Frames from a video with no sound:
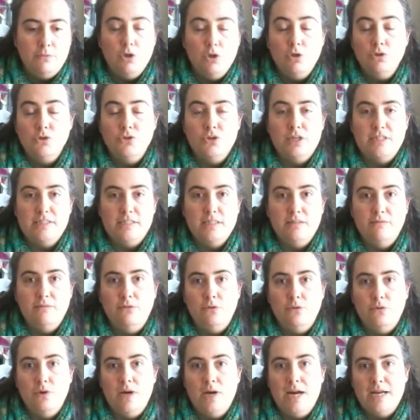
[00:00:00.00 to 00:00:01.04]
contracted
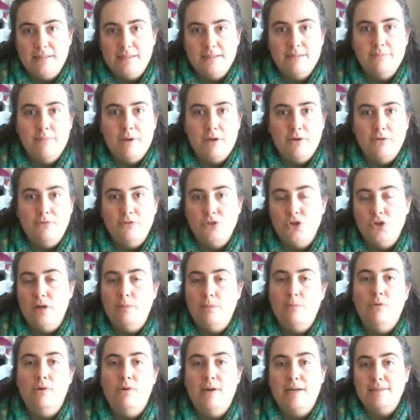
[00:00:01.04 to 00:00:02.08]
for X amount of
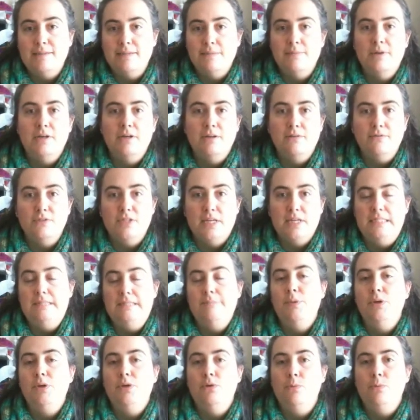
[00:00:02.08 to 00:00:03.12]
time or X amount of days
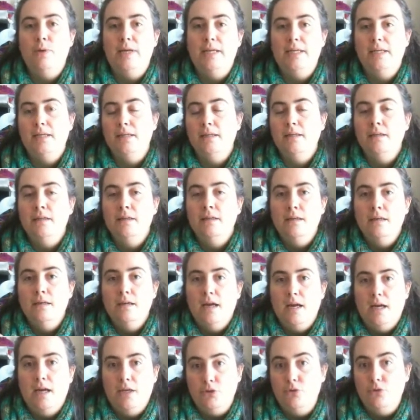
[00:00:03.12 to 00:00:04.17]
per week,
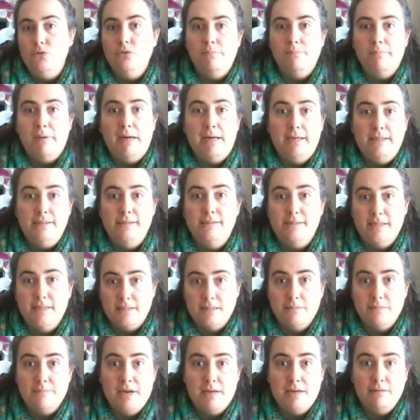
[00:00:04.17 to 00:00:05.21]
and you're paid
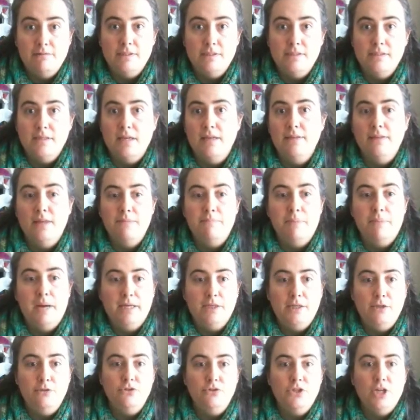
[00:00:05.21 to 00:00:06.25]
set amounts, and they pay
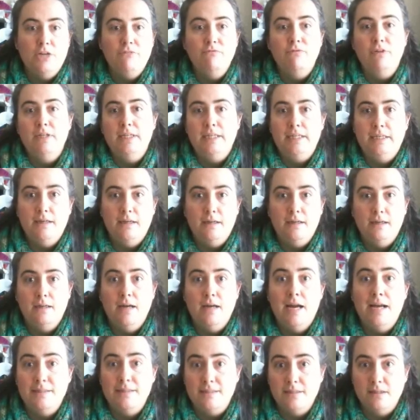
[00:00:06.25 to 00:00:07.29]
you generally
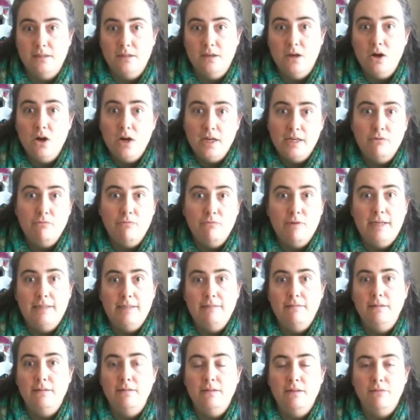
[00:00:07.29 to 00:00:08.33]
at a higher
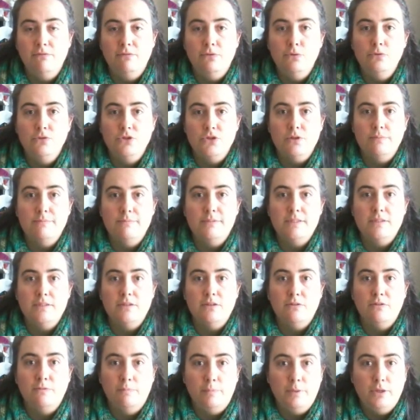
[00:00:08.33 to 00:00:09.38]
rate than their full-time
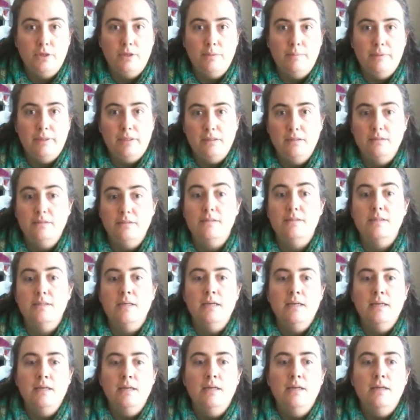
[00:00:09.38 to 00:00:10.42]
staff, purely because
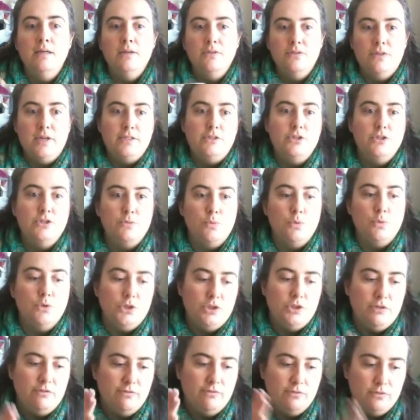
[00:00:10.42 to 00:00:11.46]
they just want
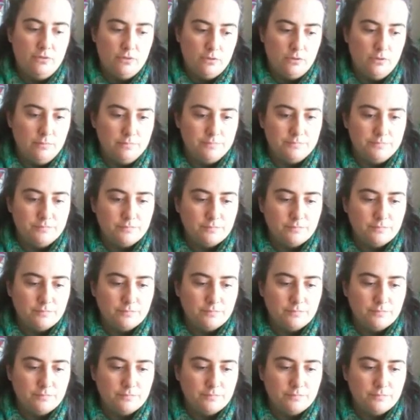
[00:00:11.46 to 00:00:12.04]
you for